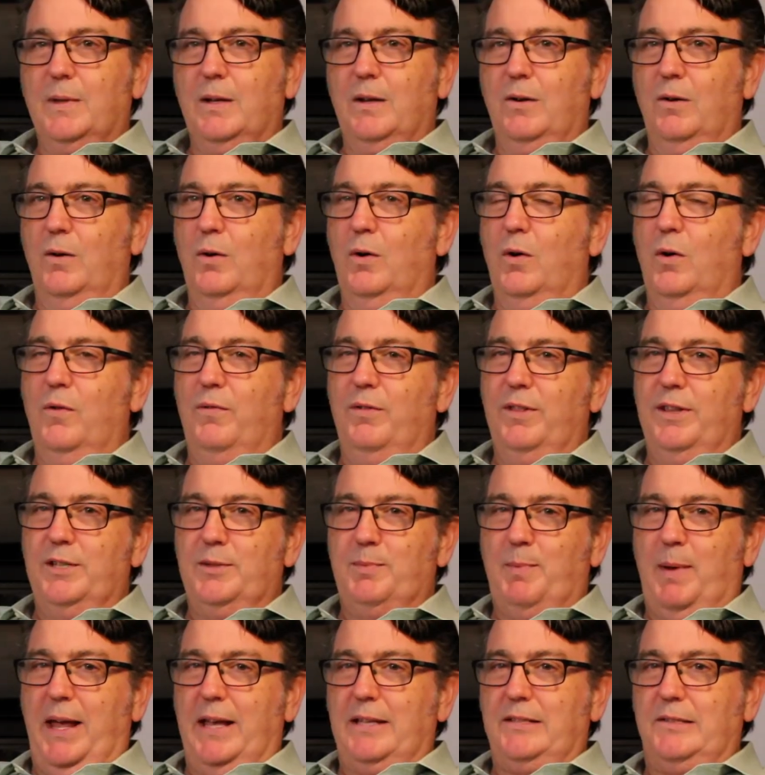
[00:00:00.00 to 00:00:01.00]
Over
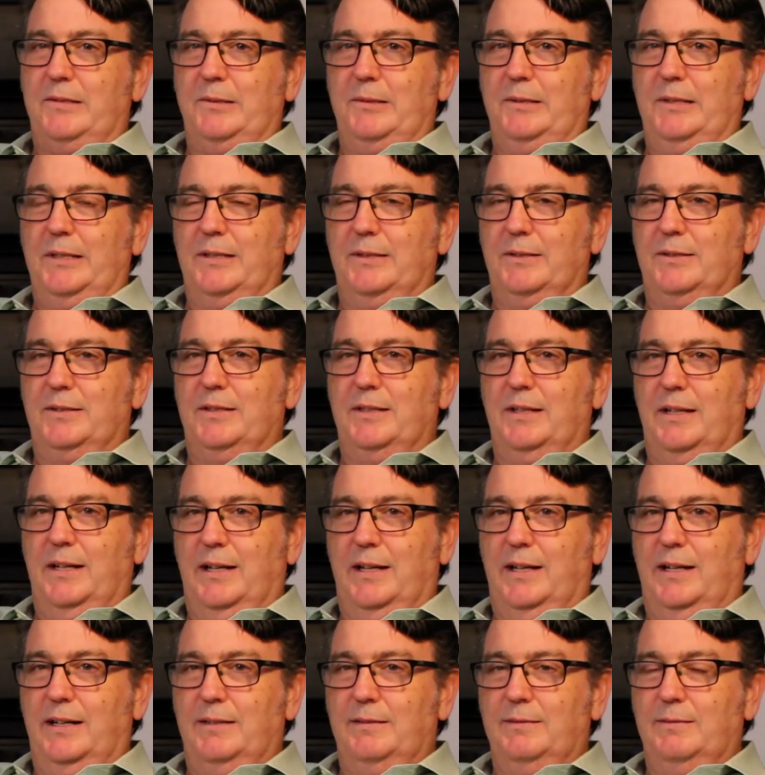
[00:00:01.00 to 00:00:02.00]
these past 2 years,
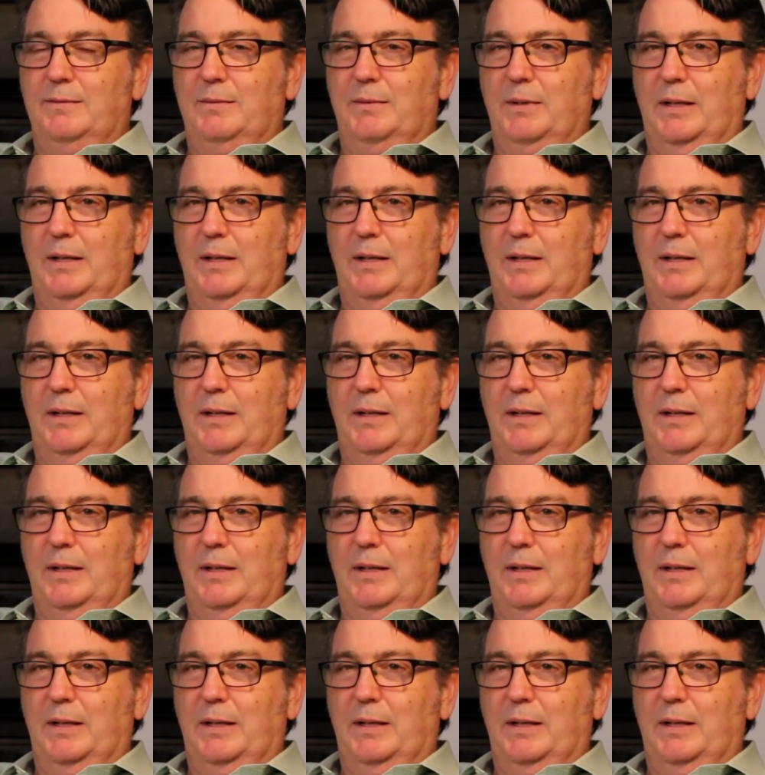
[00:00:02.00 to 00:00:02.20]
I